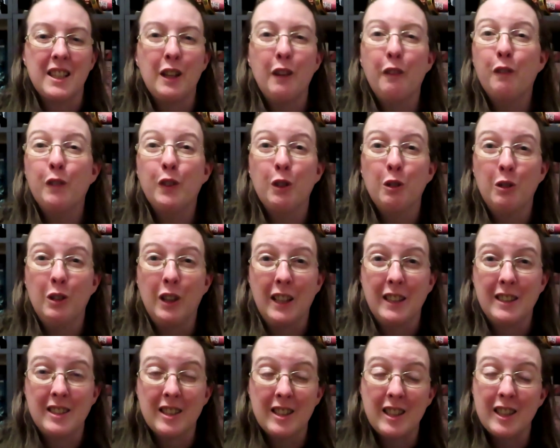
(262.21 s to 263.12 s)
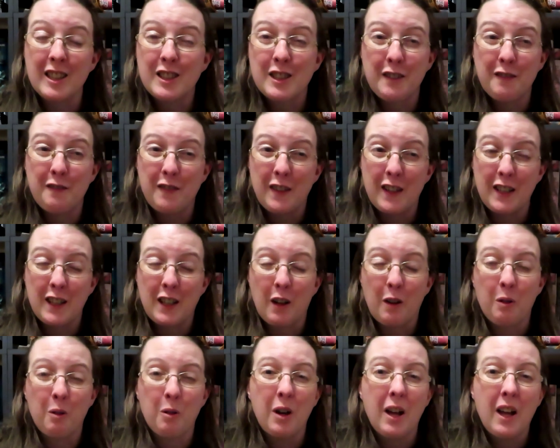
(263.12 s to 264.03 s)
If you liked this
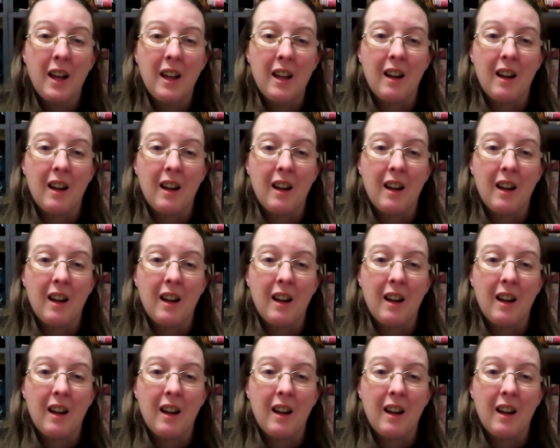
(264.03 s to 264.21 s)
video,